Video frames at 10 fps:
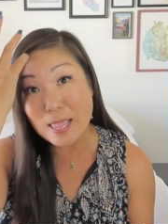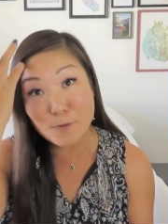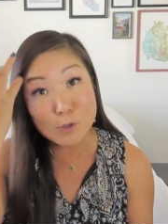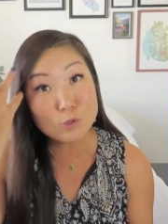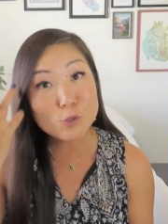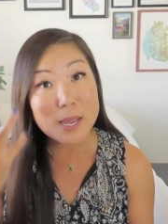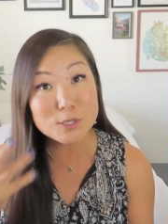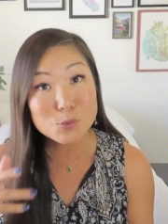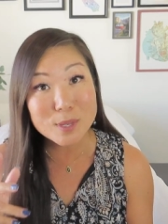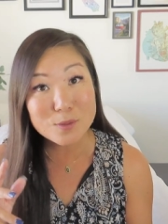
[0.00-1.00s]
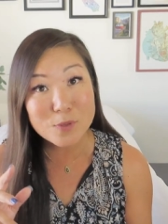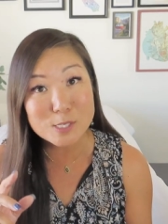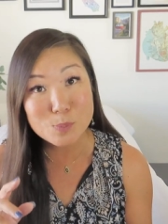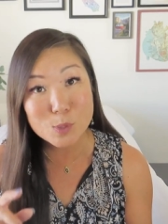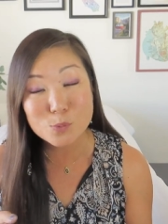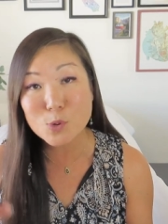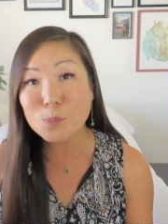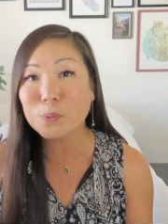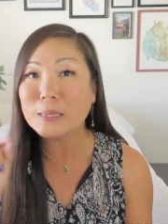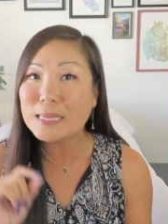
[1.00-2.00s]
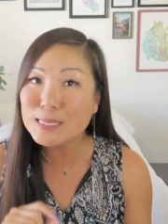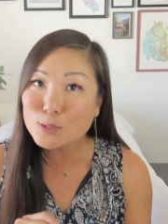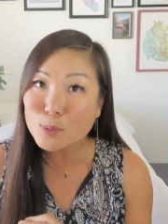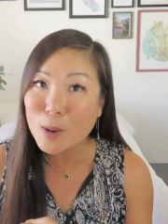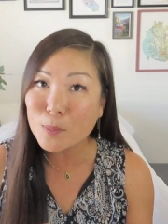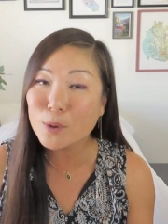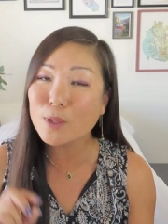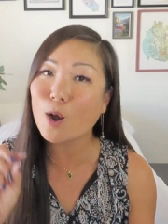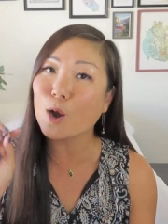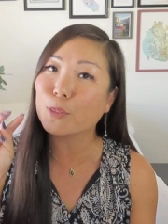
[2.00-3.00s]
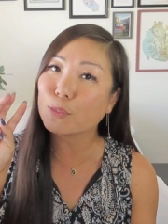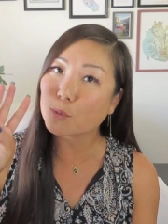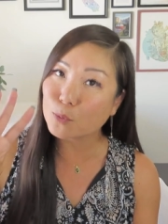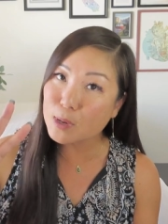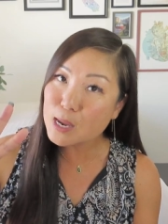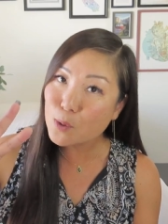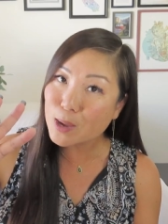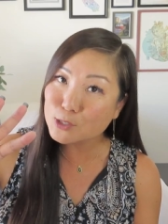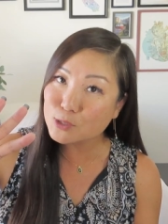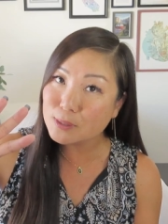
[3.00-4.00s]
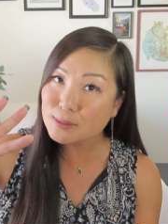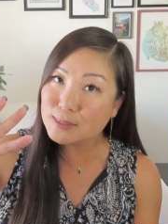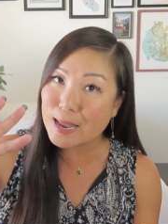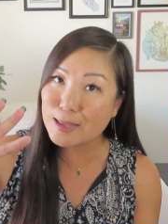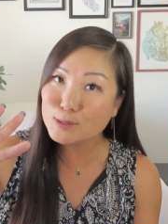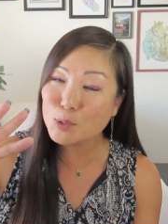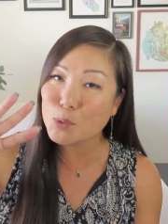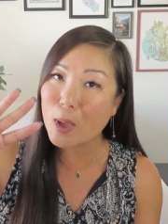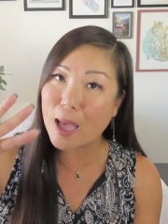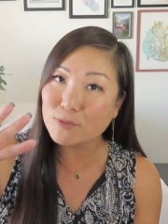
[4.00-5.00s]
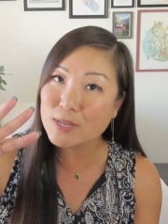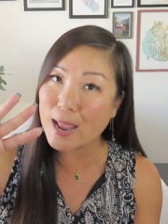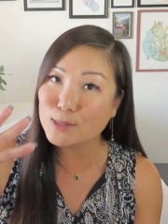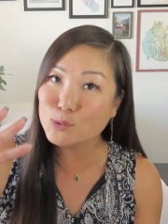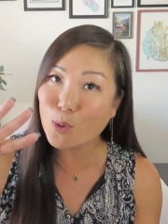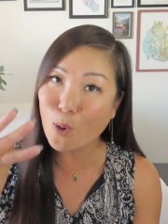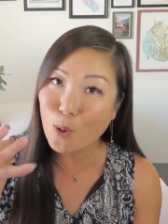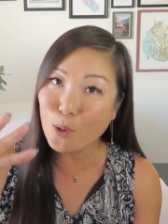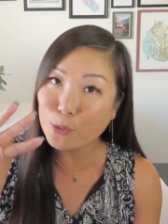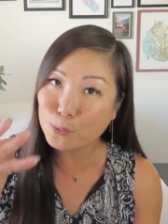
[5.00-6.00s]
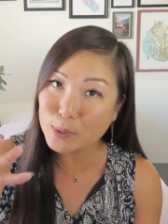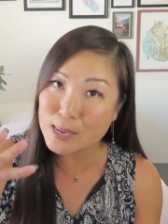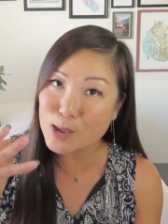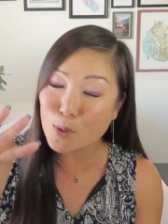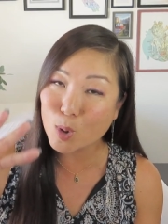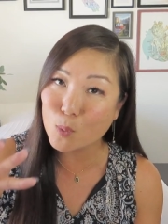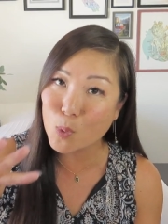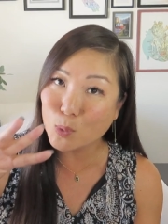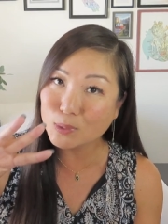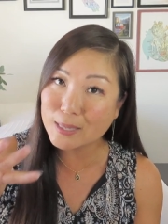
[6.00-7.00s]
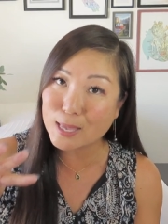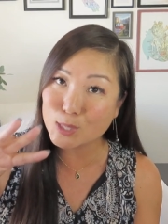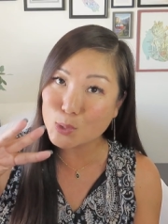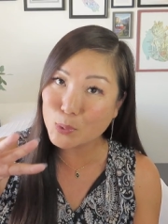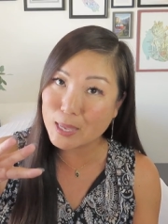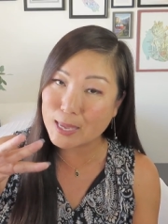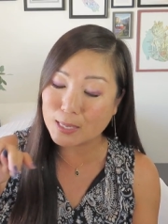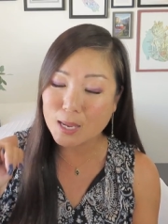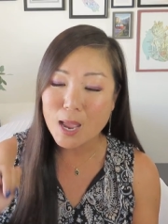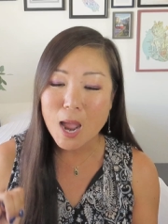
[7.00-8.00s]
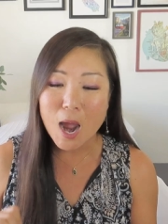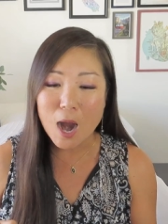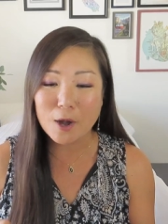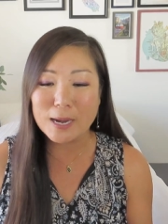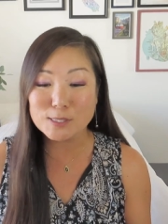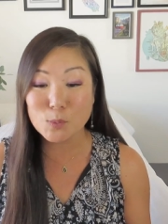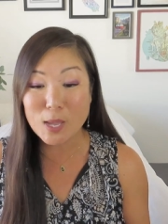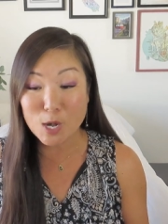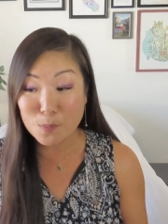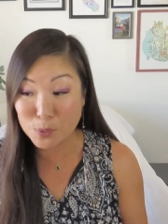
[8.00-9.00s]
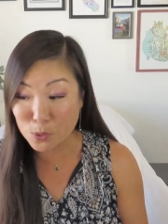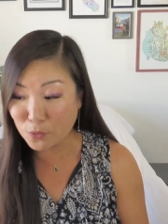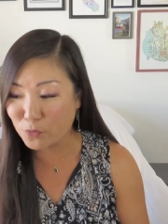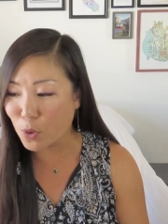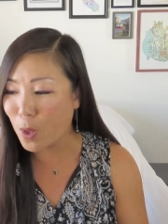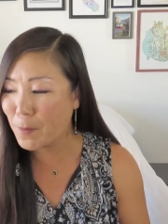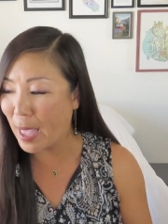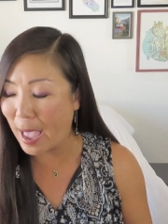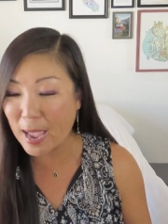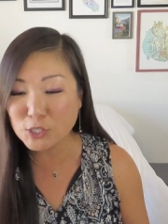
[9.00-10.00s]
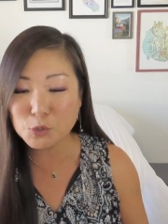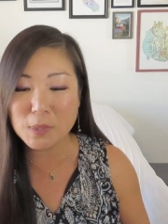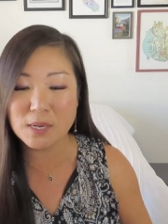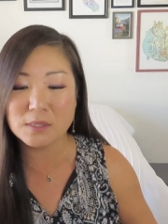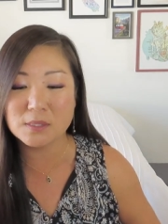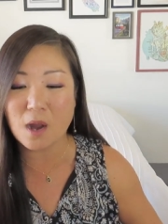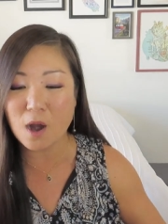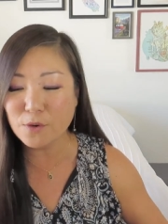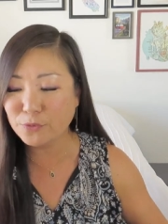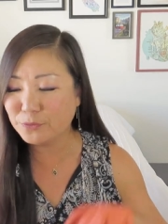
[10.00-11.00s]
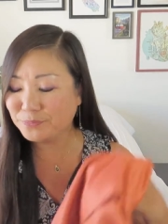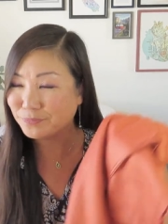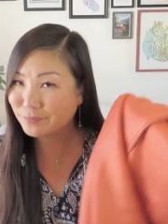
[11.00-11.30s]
If you try to join the Facebook group, please remember there are three questions to answer. You have to answer all three or it won't let you in. All right, so we got our beautiful pashmina scarf.